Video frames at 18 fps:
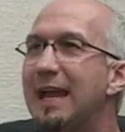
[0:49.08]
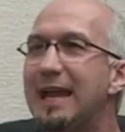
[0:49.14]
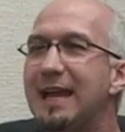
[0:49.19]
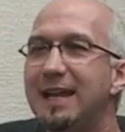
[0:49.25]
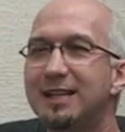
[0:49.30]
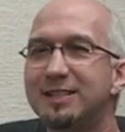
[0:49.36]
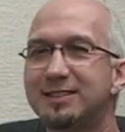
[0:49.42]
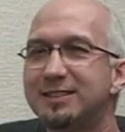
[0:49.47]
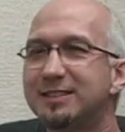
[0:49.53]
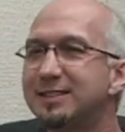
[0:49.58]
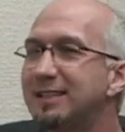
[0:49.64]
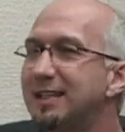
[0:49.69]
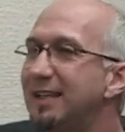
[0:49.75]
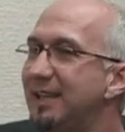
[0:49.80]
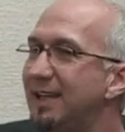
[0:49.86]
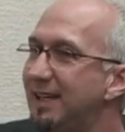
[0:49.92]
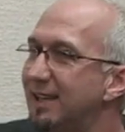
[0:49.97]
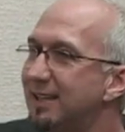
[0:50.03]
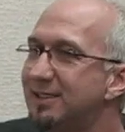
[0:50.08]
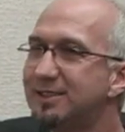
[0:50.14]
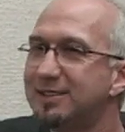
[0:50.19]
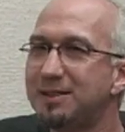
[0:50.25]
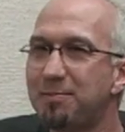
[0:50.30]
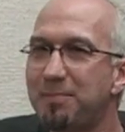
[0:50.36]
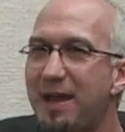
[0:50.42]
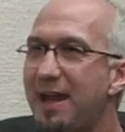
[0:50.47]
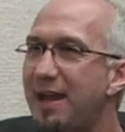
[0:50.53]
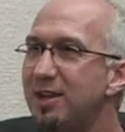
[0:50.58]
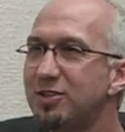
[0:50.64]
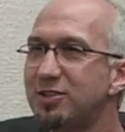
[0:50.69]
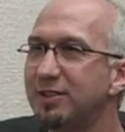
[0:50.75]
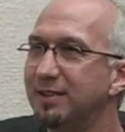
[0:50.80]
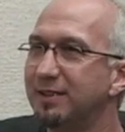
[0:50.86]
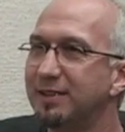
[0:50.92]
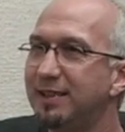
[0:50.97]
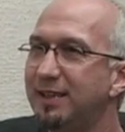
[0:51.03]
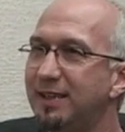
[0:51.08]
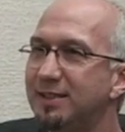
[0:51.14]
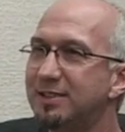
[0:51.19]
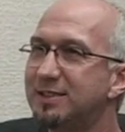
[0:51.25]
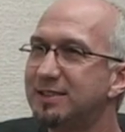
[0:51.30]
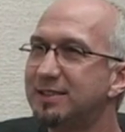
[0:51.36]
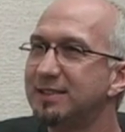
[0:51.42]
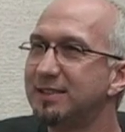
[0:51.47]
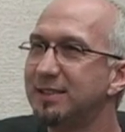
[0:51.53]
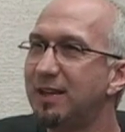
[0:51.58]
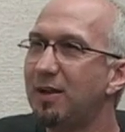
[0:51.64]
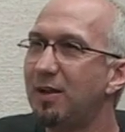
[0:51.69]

It's, it's a passion. It's,